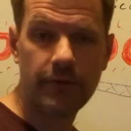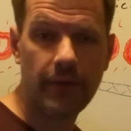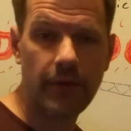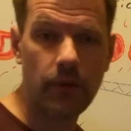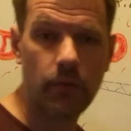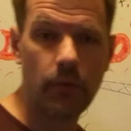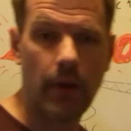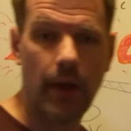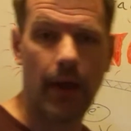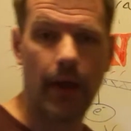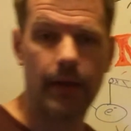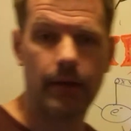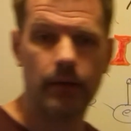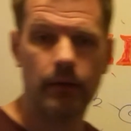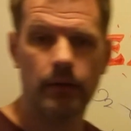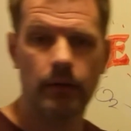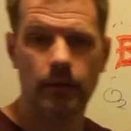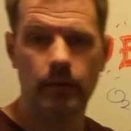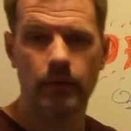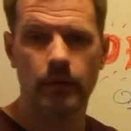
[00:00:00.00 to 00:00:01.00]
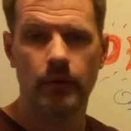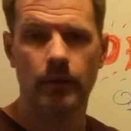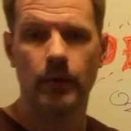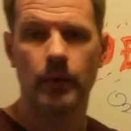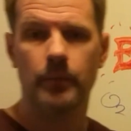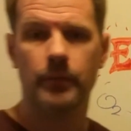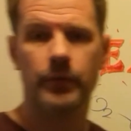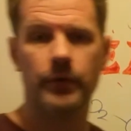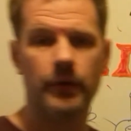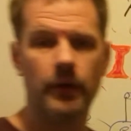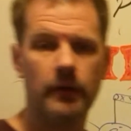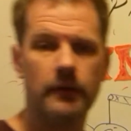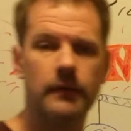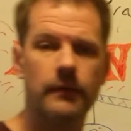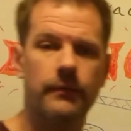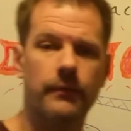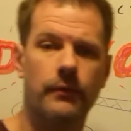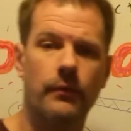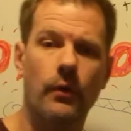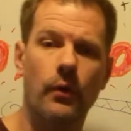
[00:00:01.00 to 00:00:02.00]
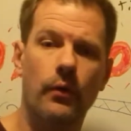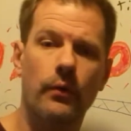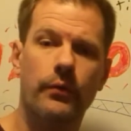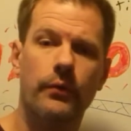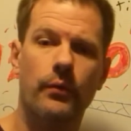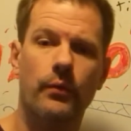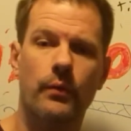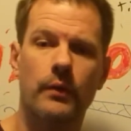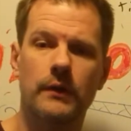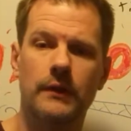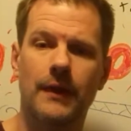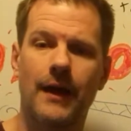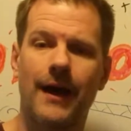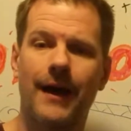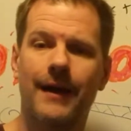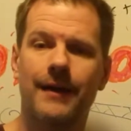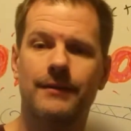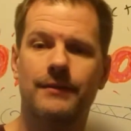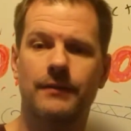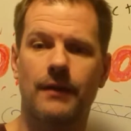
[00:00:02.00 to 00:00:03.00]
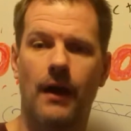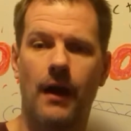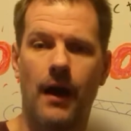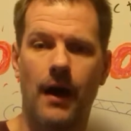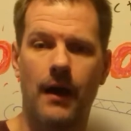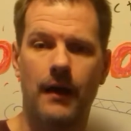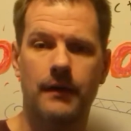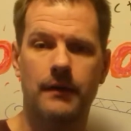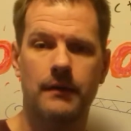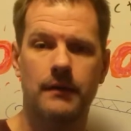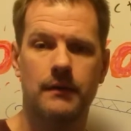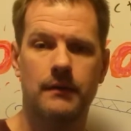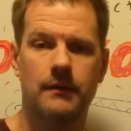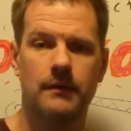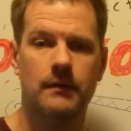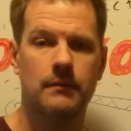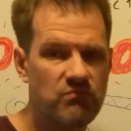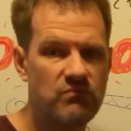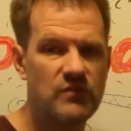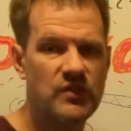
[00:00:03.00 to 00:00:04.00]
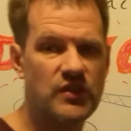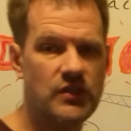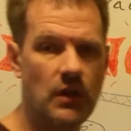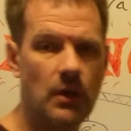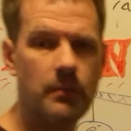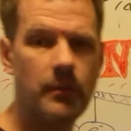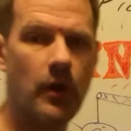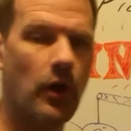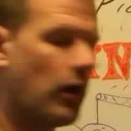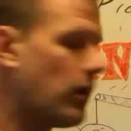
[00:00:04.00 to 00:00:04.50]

DRAD, productive growth relies on some